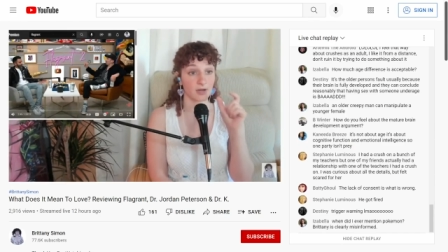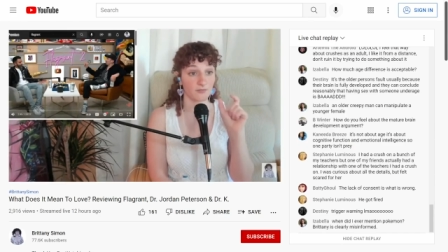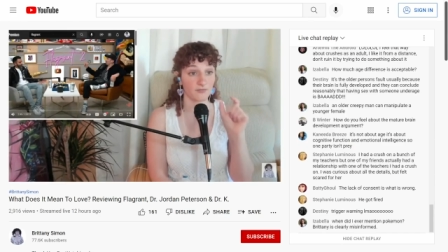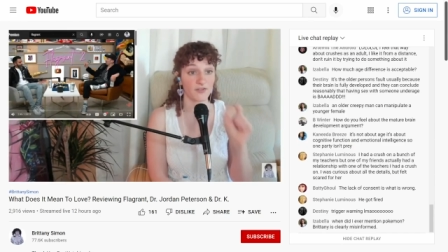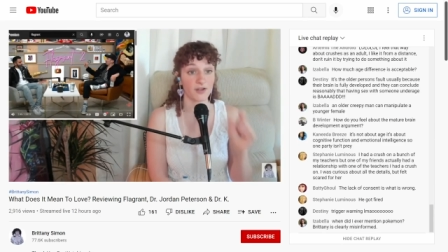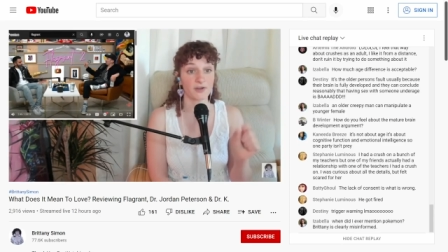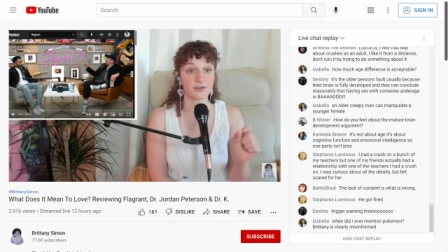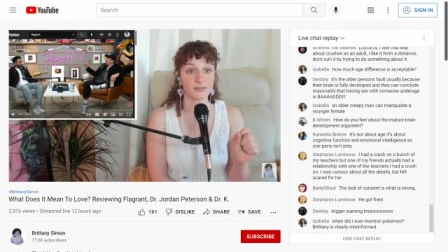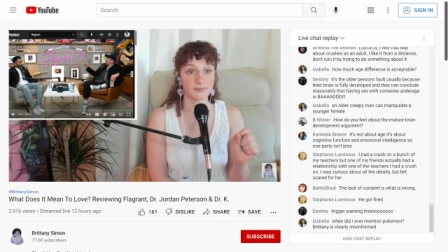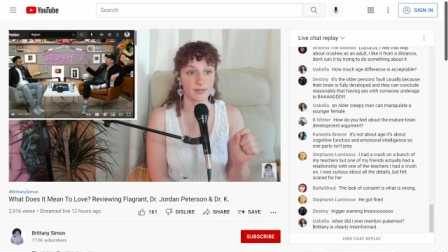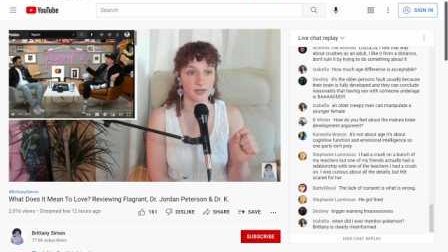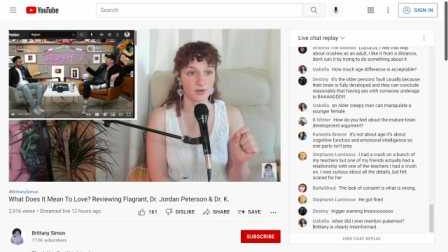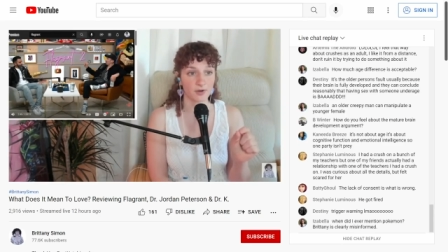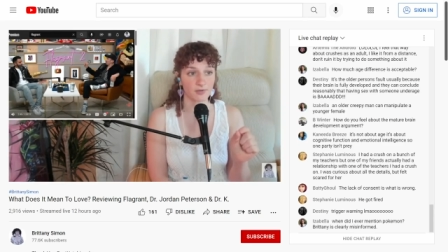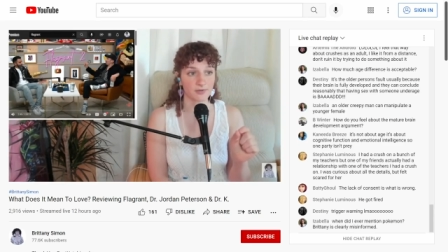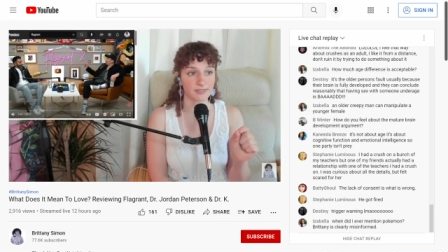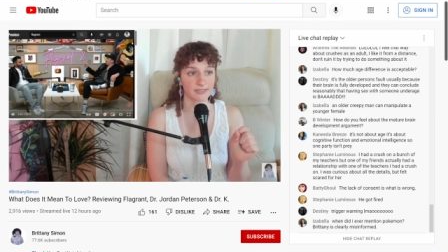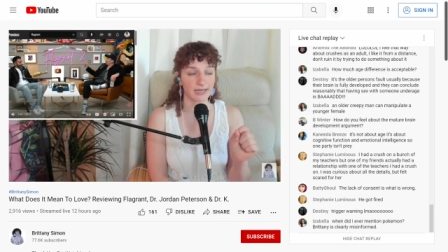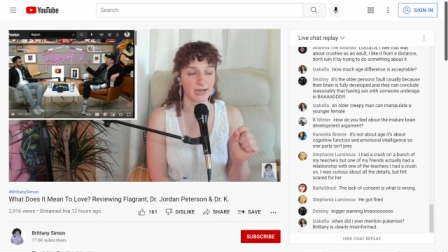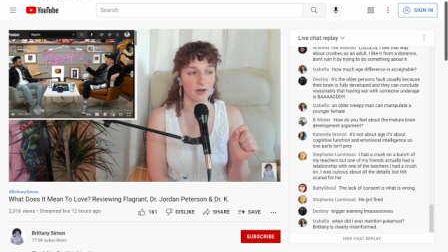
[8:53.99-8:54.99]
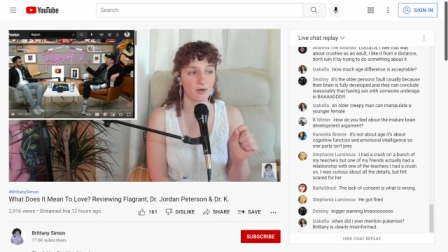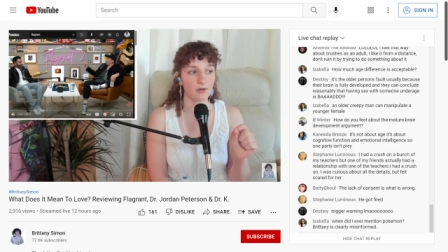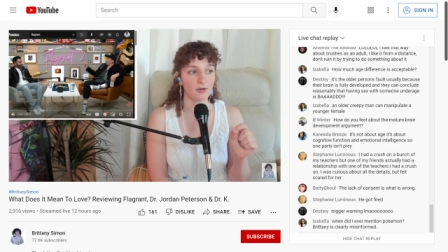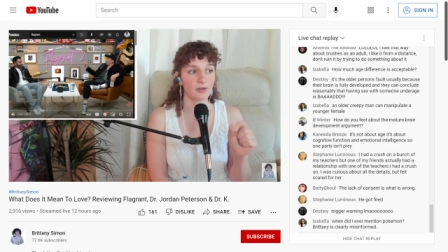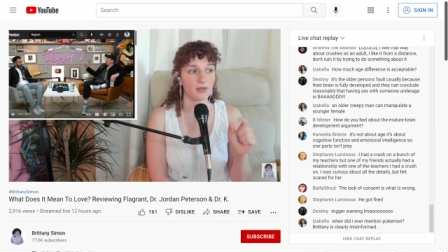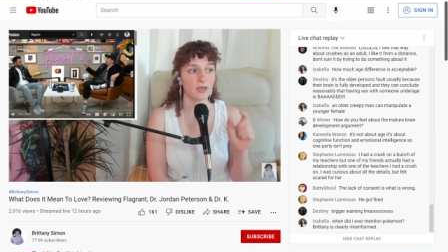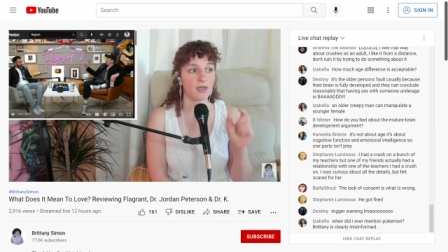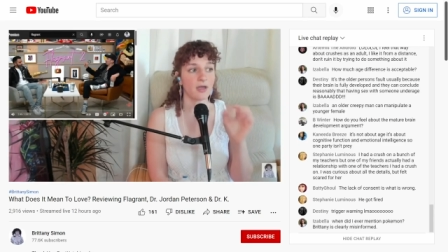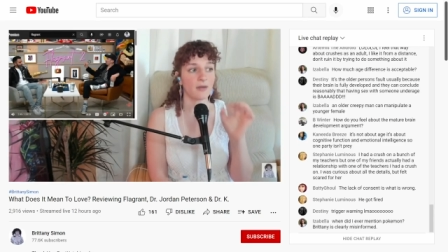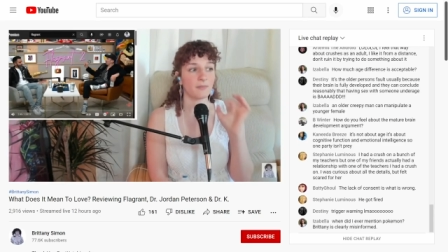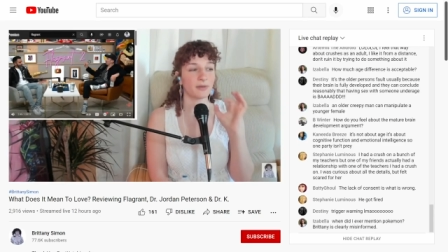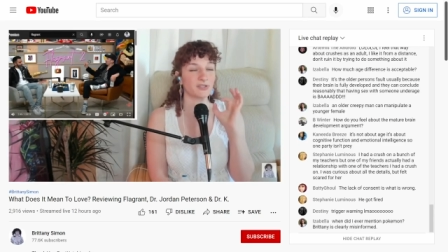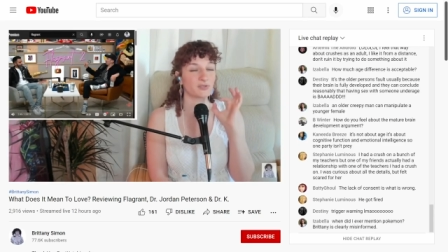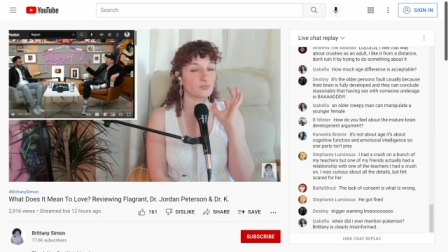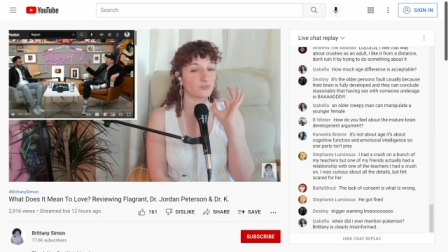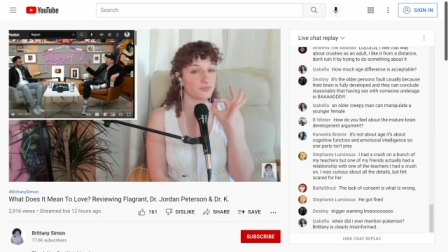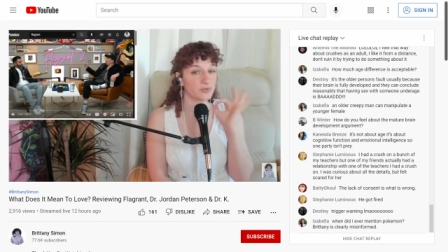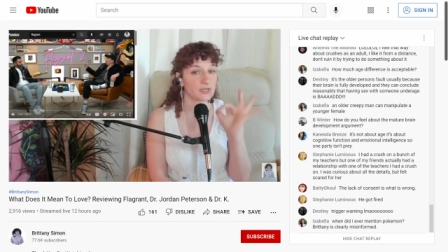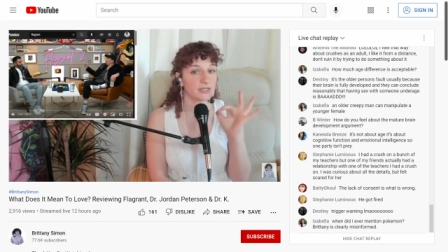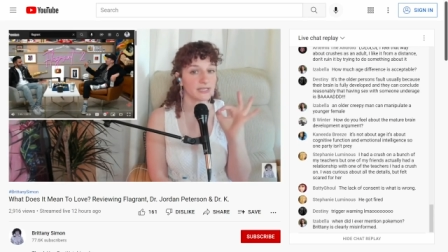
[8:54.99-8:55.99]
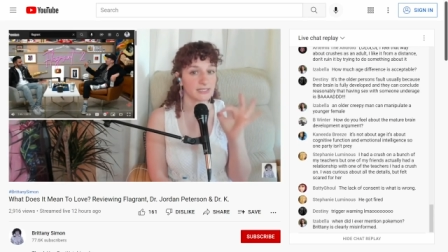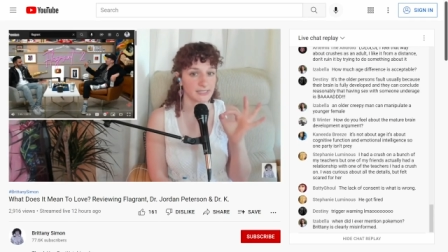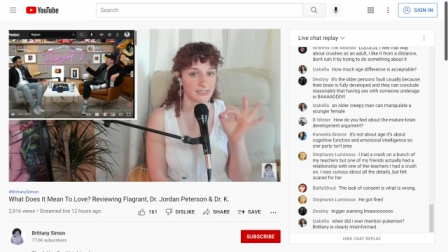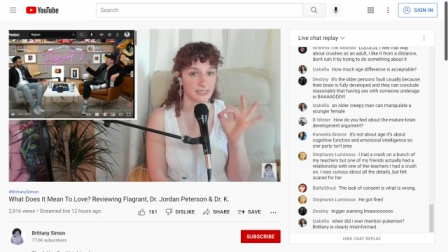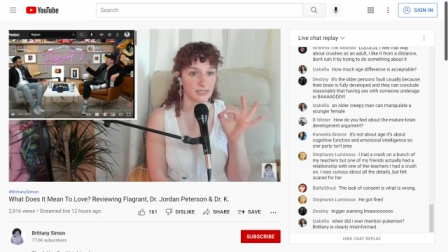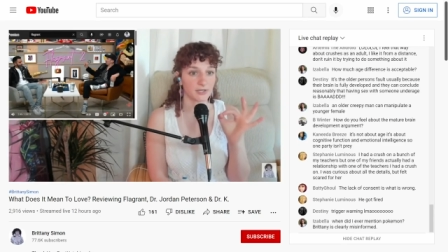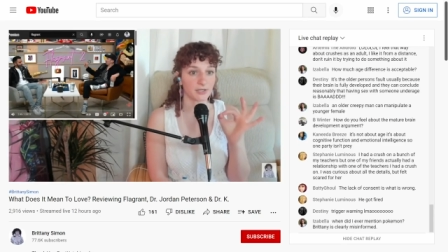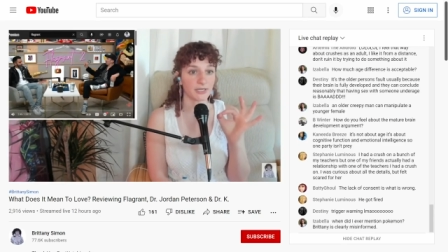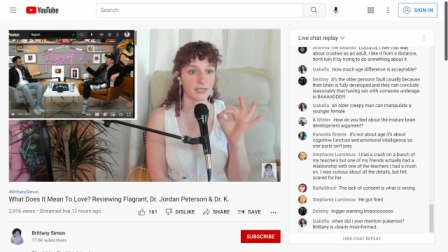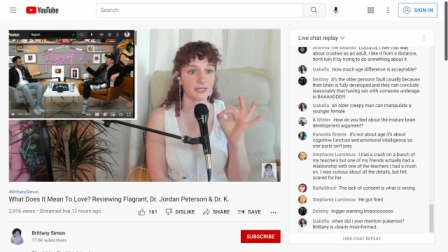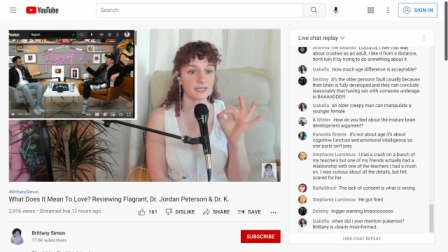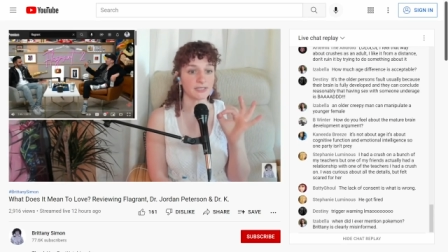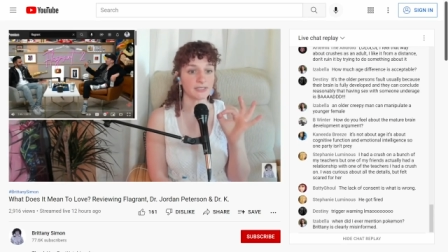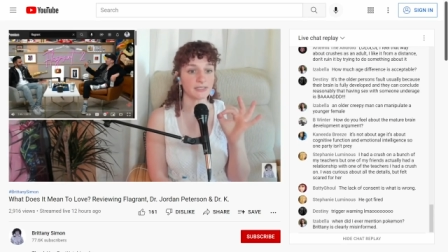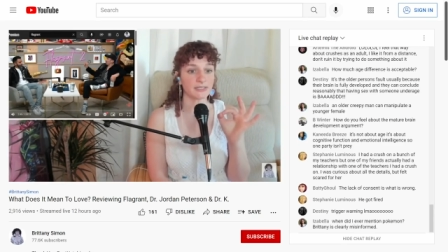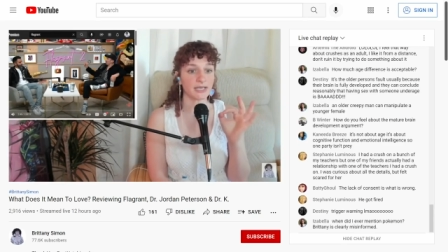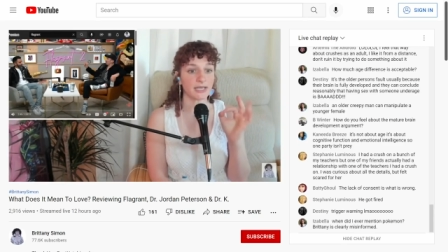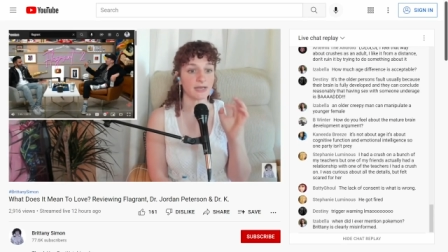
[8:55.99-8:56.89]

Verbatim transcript: fair to be grossed out, but it's really serious.